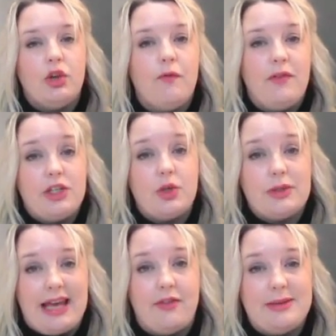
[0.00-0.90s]
your
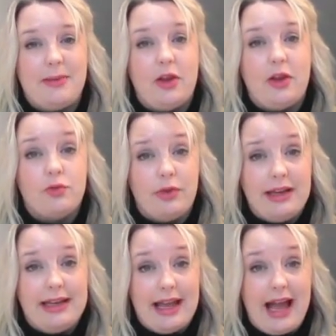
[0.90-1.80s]
visuals have to
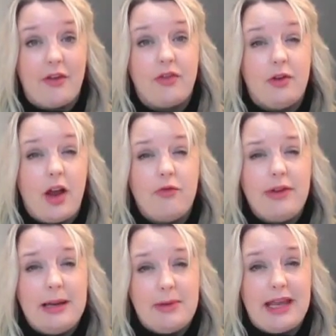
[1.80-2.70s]
be have a
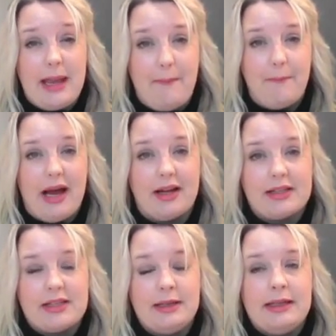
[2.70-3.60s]
really big
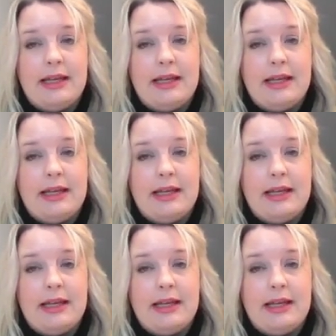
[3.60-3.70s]
impact.